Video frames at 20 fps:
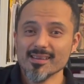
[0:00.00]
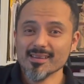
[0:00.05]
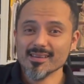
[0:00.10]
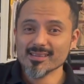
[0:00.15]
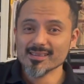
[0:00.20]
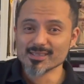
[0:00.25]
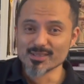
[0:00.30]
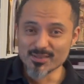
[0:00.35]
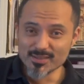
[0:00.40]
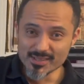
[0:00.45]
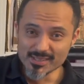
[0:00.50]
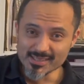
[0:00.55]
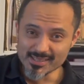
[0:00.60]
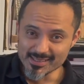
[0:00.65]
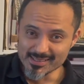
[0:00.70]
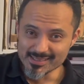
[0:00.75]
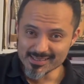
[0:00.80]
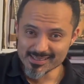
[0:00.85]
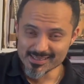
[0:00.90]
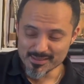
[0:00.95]
So this
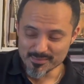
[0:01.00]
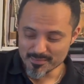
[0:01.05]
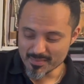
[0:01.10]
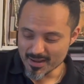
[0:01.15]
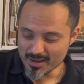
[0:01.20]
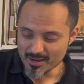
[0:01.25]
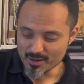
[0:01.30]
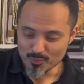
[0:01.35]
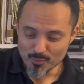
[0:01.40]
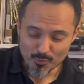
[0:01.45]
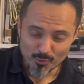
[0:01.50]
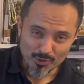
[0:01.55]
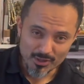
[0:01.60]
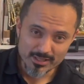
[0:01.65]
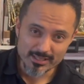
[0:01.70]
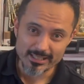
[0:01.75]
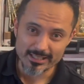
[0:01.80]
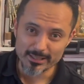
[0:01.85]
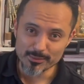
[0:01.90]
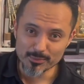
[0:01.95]
is my work
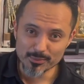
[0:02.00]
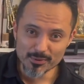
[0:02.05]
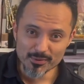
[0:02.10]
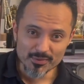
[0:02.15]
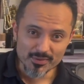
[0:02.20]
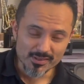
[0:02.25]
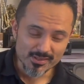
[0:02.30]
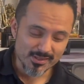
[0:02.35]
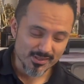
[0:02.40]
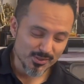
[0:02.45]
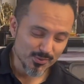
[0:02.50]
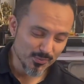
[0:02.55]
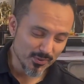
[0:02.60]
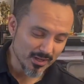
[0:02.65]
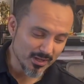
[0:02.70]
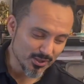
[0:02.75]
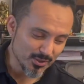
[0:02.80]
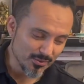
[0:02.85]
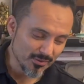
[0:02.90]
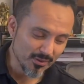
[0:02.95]
table. This is where I
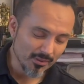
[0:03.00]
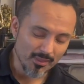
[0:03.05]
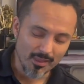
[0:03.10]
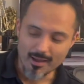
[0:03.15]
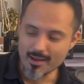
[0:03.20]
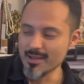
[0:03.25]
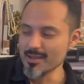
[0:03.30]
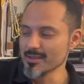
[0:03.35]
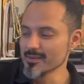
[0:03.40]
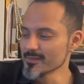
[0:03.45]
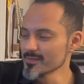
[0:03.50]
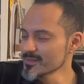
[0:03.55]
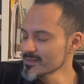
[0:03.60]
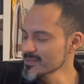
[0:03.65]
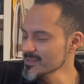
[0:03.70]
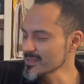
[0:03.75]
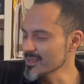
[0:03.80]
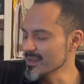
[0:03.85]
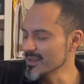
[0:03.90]
do the lives.